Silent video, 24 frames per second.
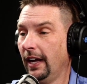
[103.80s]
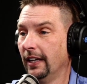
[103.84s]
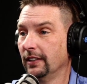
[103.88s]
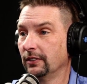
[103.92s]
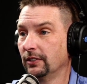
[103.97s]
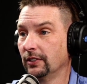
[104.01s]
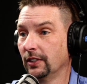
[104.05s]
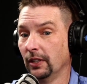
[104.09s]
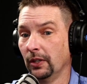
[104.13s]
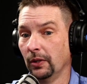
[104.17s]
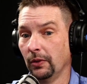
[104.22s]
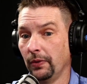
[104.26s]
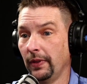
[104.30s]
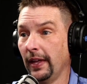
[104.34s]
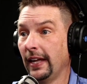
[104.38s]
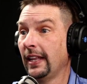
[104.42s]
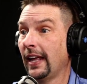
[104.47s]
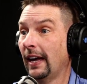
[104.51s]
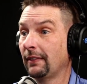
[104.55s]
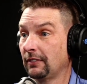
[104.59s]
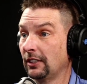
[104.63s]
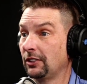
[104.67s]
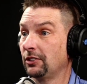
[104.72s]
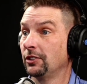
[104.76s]
And so they
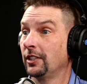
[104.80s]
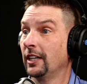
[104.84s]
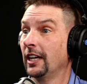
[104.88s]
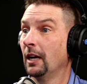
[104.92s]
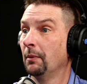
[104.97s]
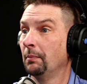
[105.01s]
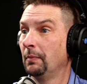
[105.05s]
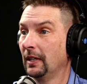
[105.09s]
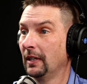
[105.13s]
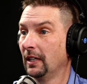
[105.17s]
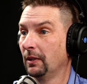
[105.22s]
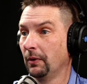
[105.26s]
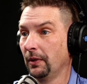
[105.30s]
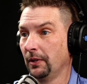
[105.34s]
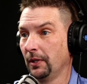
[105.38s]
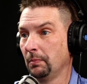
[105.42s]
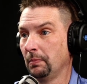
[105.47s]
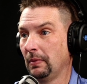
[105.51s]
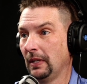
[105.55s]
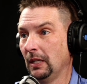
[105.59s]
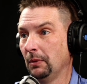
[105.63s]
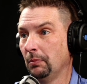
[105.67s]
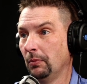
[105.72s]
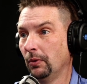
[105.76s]
have to champion it with their
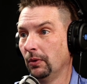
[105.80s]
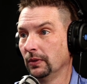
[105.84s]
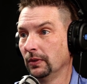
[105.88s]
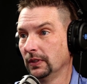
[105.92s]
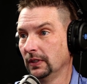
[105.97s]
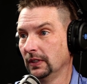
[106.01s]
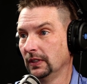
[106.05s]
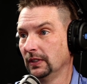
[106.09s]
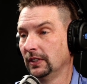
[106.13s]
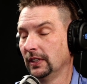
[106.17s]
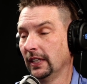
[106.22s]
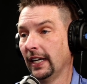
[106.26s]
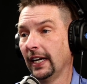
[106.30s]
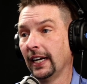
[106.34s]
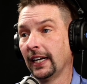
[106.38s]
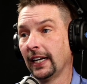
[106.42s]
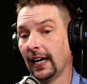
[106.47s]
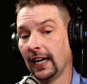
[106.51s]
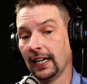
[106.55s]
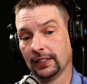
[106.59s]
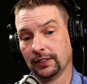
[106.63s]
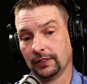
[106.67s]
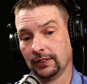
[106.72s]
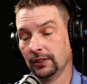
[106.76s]
people and say, hey,
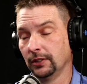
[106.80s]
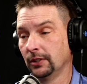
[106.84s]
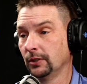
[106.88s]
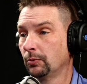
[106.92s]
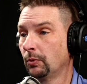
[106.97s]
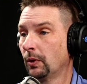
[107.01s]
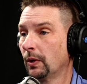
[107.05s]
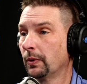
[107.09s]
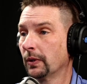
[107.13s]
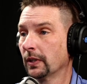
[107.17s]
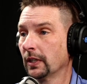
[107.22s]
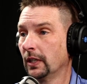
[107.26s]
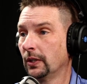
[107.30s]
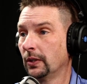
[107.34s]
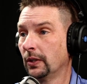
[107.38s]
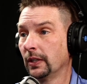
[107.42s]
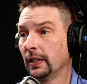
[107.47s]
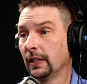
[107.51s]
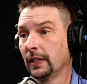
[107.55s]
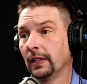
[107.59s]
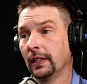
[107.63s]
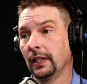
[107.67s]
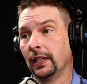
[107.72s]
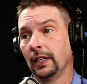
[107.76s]
guys, this is where we're
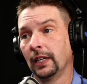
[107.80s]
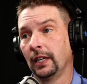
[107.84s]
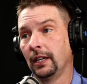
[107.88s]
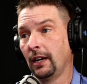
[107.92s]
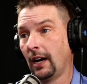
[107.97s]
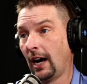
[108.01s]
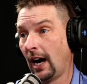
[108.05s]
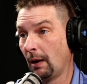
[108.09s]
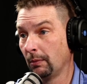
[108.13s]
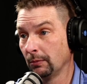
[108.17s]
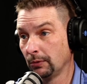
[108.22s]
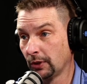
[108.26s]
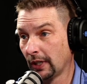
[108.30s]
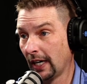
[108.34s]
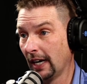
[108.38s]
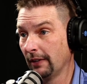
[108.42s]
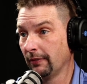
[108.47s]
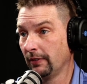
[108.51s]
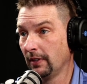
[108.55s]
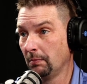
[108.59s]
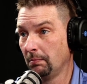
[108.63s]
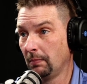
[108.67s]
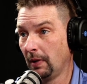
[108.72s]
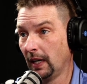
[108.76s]
going. I'm driving
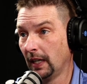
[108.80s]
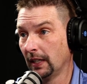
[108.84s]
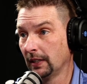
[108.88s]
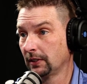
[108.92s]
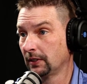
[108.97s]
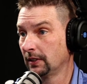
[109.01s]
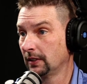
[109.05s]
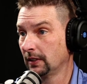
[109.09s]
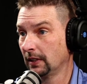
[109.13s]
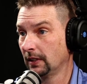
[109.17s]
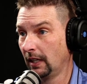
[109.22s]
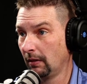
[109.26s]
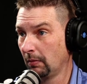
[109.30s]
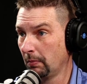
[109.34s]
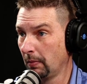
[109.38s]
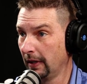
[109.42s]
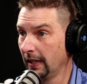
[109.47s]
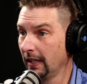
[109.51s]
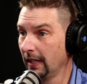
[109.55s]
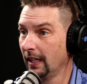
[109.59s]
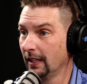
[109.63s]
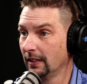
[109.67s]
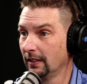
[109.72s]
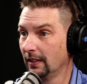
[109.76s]
the bus.
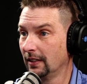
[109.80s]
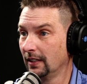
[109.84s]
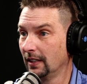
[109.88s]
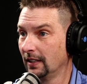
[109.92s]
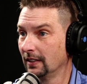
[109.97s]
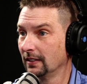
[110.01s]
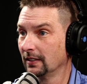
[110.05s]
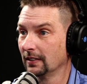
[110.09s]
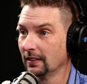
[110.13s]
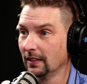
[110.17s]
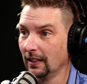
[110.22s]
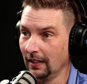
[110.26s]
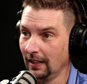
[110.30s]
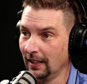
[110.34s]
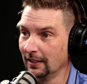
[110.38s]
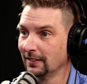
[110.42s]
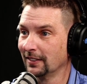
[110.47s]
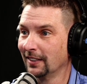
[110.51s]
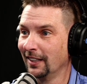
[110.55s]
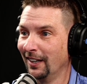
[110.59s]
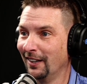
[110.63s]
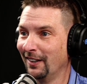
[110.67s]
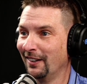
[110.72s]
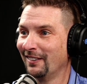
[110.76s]
Everybody get on and let's
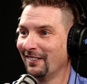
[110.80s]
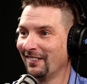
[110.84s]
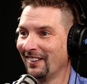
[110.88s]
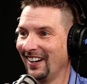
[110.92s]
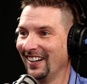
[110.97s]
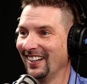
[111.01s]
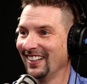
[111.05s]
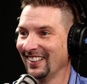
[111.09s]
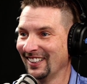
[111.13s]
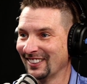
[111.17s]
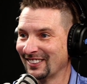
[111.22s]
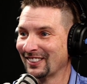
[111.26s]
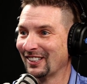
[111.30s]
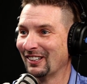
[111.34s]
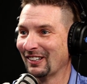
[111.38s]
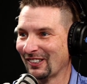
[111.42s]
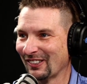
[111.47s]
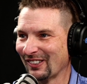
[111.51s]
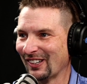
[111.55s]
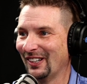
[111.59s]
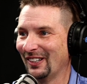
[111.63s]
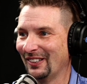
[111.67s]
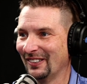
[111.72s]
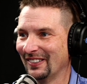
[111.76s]
go, right? Let's go
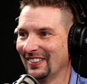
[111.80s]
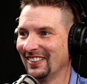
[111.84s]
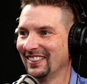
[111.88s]
grow.